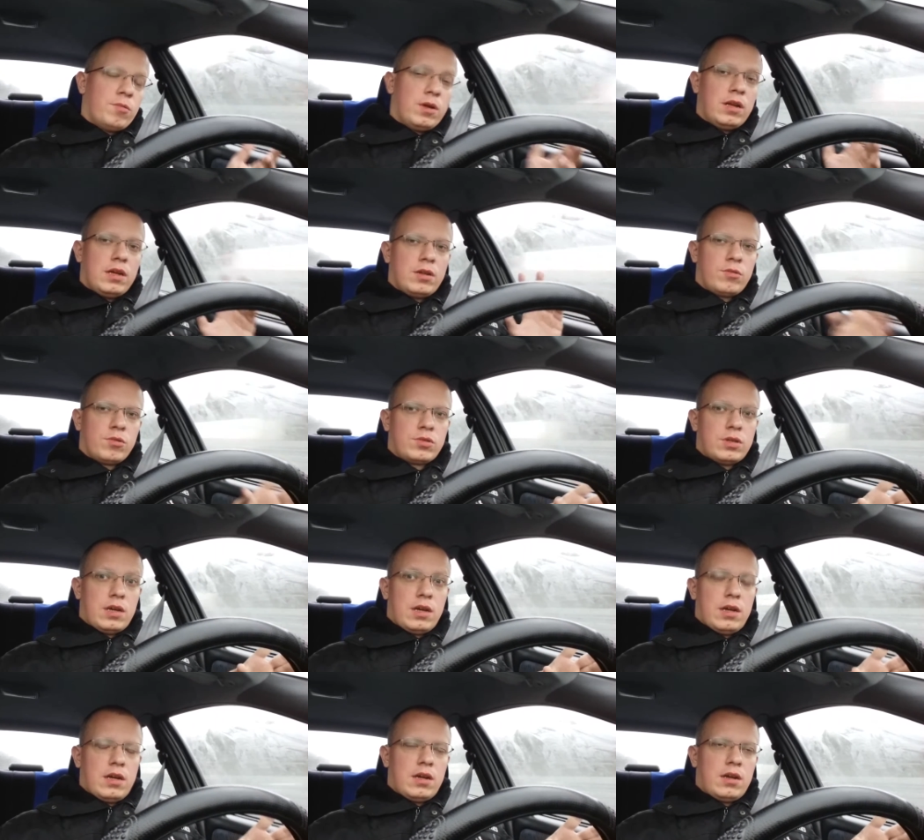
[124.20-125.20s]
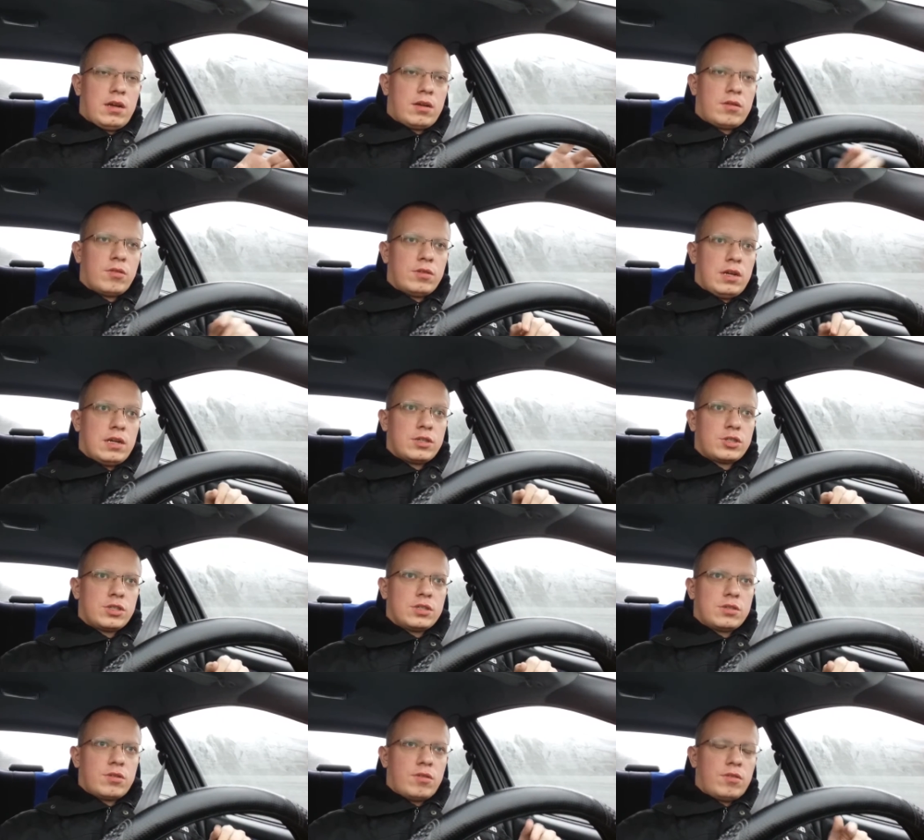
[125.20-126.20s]
really good
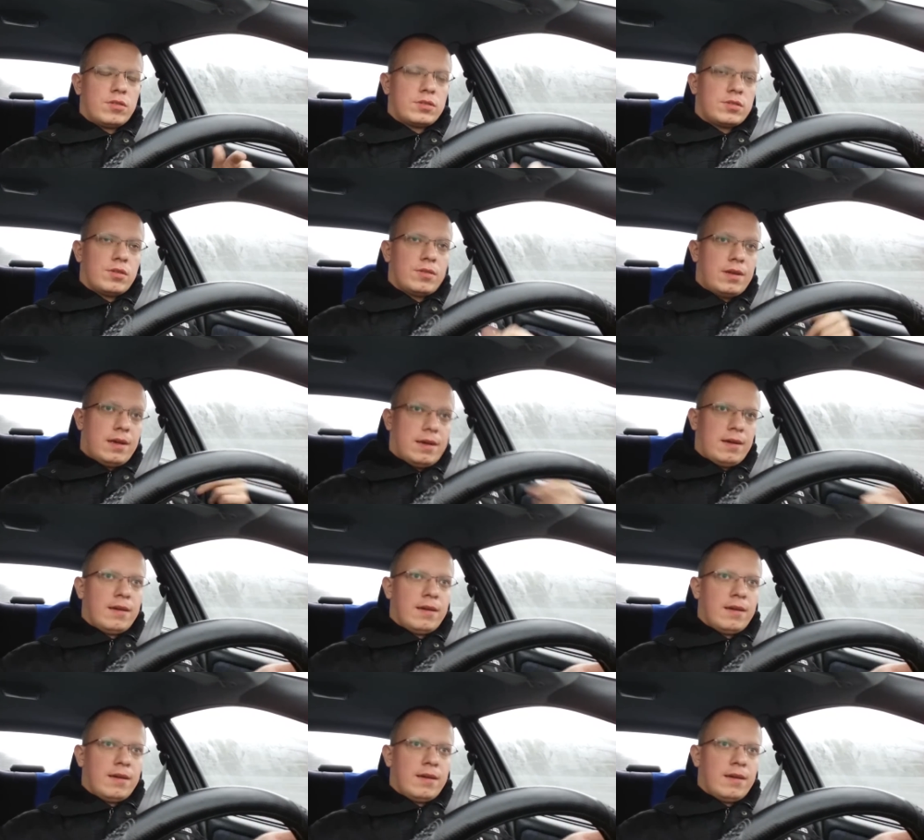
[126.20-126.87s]
connection, because in